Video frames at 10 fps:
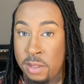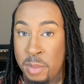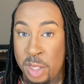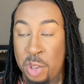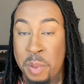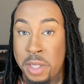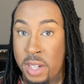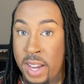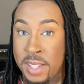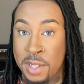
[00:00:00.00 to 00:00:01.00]
But you put your
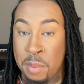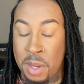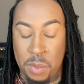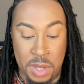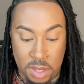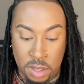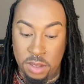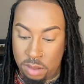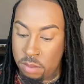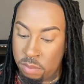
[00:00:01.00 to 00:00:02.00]
hands on me,
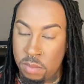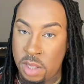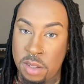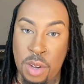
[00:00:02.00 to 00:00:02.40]
it's